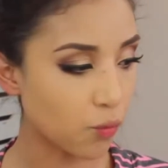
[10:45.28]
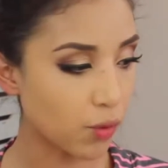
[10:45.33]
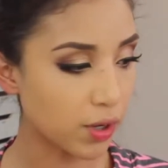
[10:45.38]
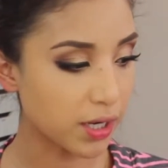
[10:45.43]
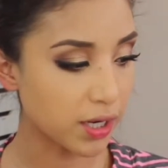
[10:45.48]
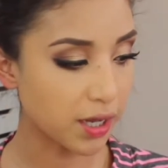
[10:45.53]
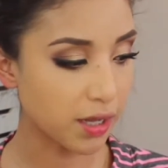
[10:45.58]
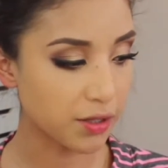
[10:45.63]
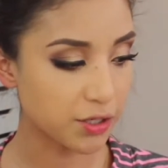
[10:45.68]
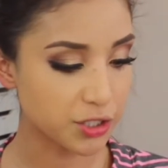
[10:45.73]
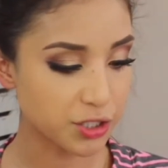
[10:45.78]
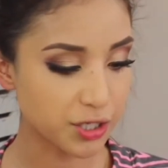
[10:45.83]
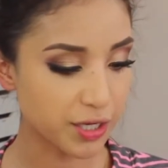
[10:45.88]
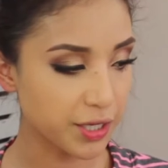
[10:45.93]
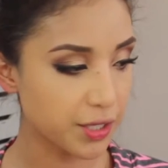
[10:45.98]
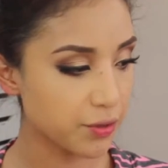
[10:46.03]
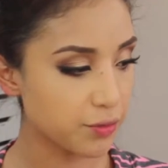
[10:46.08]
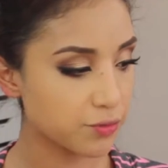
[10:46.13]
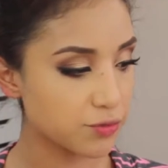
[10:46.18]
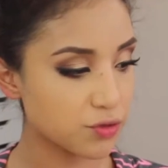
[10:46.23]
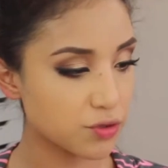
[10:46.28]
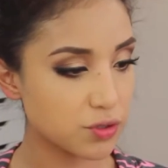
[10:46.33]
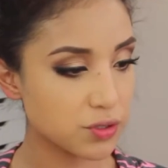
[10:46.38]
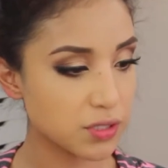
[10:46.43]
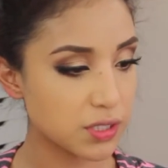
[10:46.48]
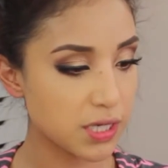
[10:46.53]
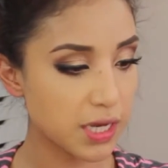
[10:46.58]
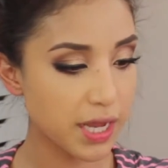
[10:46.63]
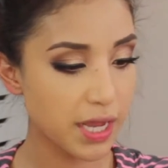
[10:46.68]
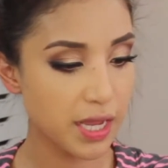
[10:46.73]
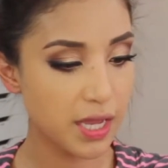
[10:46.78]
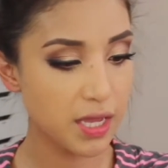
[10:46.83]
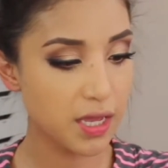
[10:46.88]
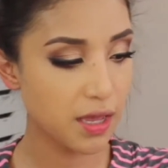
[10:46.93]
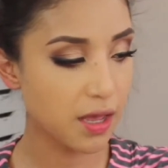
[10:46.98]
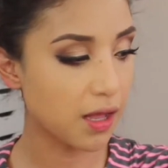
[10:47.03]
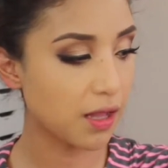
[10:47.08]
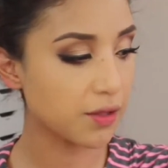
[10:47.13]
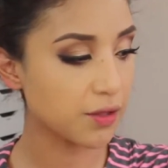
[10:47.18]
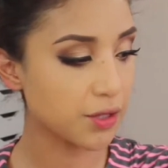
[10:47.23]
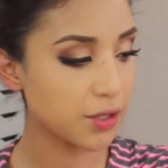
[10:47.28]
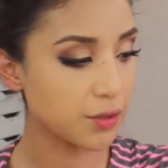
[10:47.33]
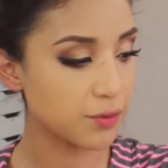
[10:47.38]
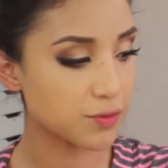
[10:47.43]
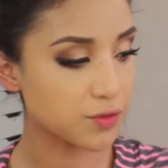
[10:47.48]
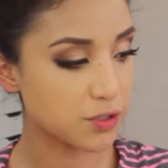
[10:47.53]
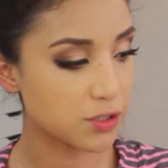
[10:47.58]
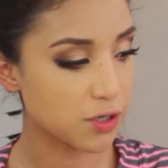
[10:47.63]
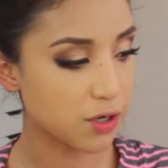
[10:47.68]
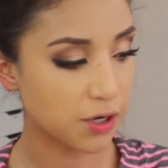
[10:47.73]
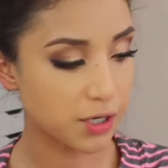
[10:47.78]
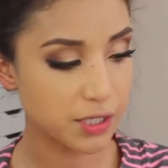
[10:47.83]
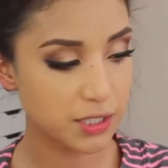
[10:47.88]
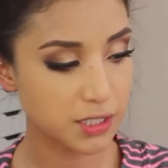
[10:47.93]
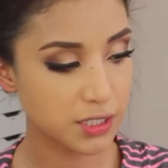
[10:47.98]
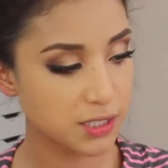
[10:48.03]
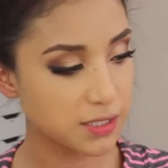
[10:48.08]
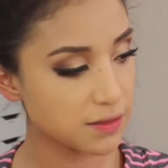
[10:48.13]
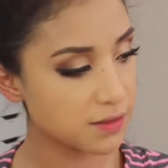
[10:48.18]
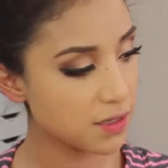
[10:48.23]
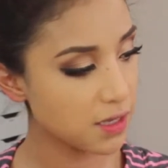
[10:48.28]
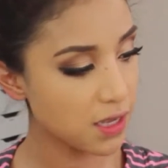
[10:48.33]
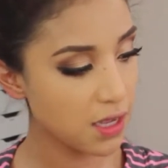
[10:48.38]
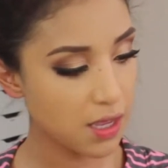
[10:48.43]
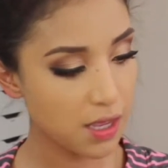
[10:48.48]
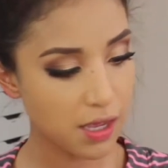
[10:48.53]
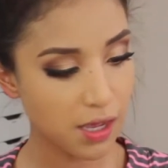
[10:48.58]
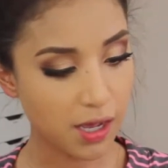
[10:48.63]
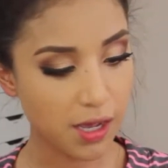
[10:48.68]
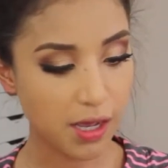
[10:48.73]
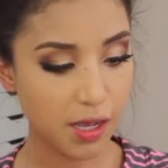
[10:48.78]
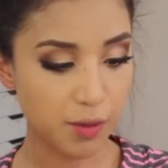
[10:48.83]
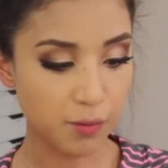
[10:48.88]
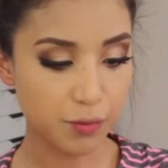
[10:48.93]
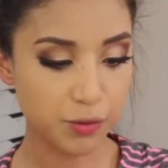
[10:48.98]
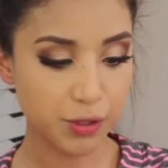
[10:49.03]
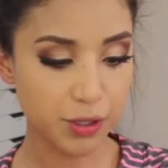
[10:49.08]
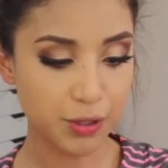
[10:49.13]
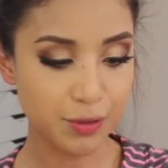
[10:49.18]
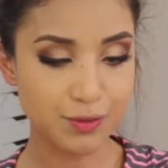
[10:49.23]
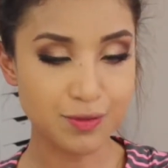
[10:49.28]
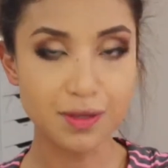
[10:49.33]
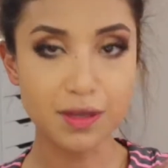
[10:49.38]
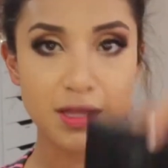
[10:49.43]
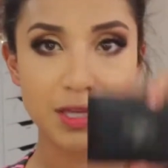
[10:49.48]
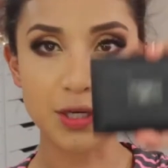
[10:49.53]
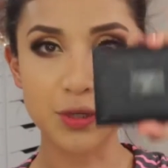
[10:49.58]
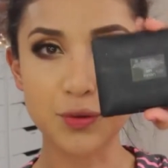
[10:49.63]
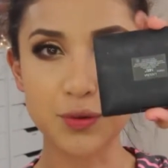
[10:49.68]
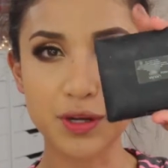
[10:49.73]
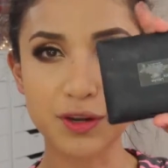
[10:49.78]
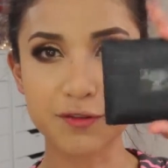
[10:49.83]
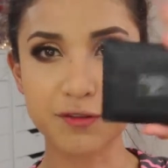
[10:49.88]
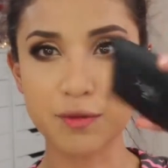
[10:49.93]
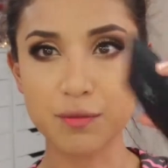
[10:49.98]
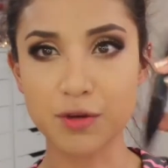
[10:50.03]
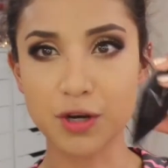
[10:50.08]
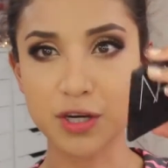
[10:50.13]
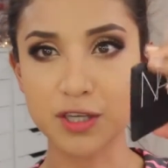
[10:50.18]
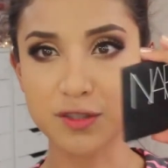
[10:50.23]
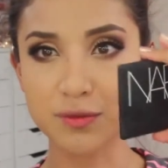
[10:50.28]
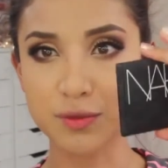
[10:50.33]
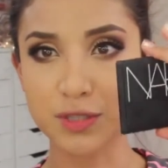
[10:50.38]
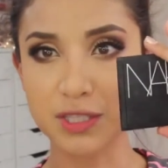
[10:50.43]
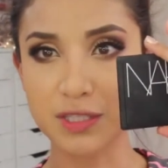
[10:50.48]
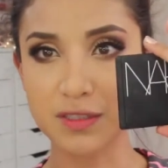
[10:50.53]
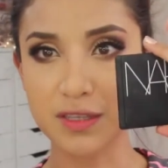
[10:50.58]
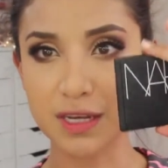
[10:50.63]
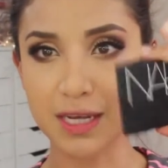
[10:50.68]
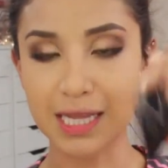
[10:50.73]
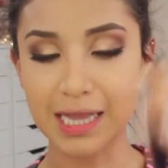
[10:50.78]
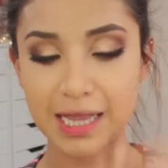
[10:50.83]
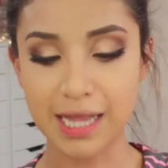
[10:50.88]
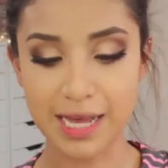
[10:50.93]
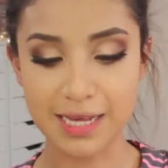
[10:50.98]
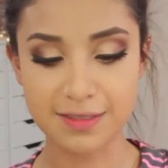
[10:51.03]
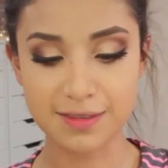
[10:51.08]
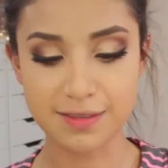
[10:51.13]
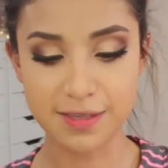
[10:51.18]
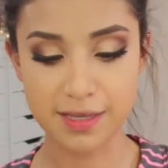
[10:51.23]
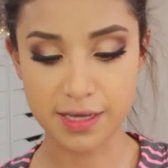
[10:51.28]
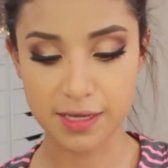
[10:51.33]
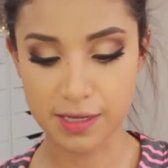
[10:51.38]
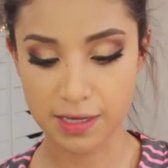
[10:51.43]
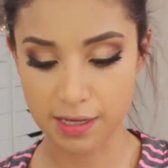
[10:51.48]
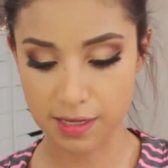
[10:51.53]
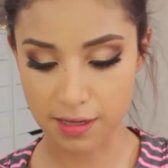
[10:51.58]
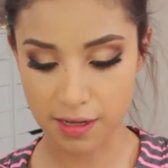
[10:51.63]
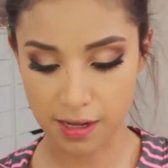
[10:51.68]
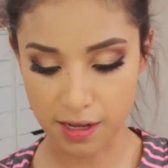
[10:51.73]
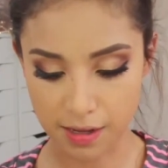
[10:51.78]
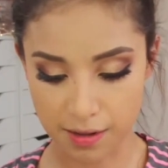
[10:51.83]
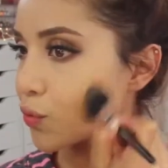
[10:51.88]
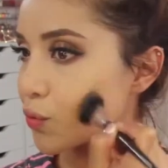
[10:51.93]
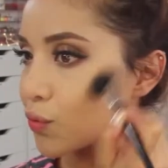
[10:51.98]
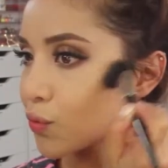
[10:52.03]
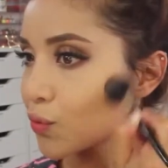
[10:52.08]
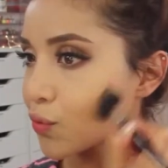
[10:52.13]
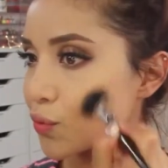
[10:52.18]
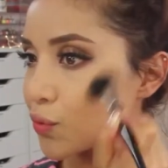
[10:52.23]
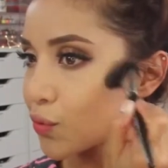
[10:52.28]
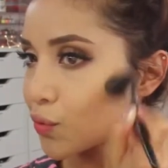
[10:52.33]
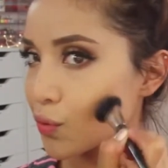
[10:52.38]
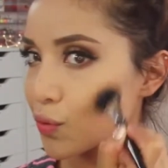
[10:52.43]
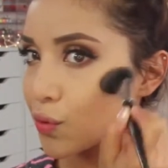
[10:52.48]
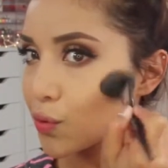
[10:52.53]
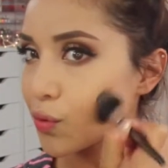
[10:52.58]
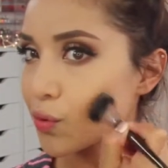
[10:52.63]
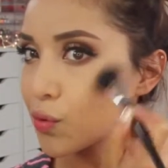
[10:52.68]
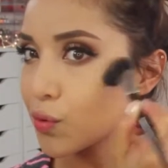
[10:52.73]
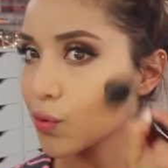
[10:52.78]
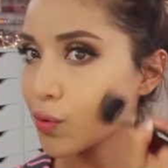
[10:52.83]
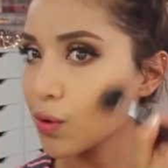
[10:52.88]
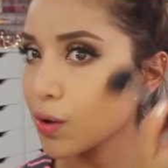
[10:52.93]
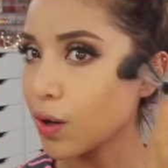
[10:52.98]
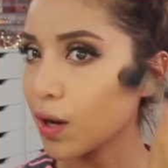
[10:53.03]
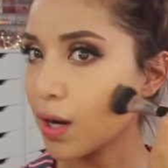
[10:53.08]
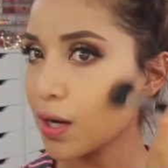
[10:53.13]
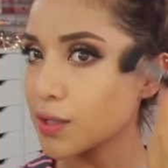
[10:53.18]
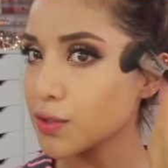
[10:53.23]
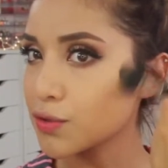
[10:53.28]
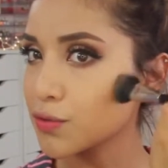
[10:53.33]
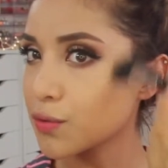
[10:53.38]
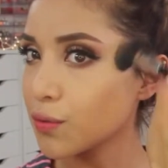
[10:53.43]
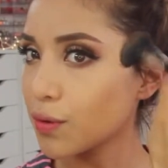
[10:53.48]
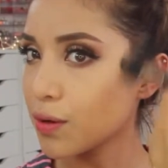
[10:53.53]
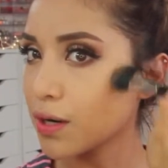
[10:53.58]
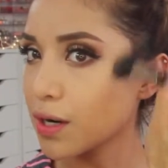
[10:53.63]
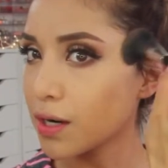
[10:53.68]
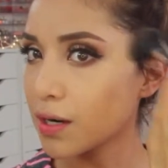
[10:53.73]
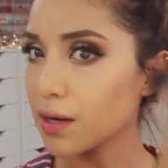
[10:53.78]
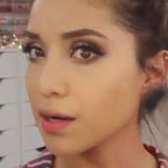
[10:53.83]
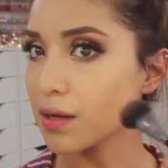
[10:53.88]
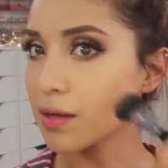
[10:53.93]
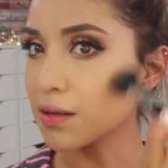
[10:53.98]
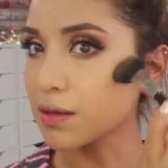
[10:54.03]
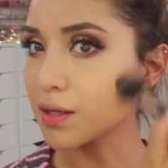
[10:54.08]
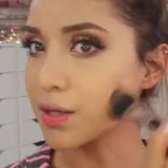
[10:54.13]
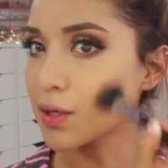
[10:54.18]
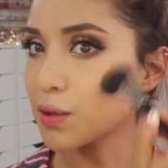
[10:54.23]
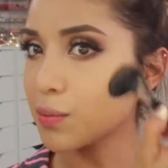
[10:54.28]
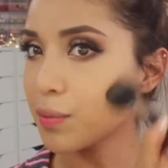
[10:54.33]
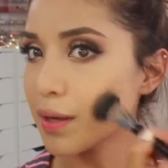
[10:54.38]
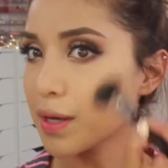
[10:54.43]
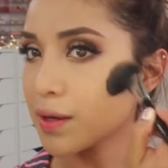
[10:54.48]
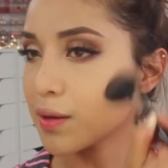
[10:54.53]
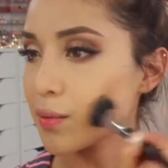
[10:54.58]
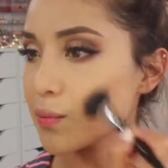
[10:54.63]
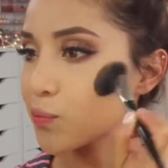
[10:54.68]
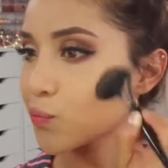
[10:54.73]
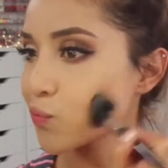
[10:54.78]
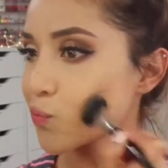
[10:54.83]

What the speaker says: what color should I use? Today, I'll use NARS. We'll use Laguna from NARS, which is a classic. Contour a little bit.